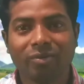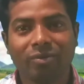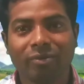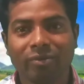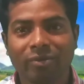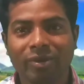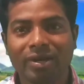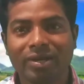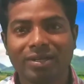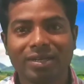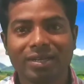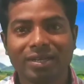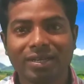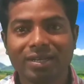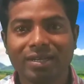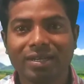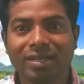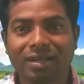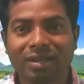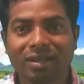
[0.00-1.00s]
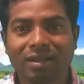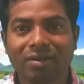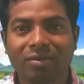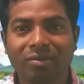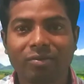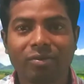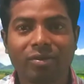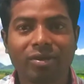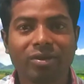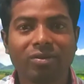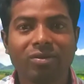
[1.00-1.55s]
Water we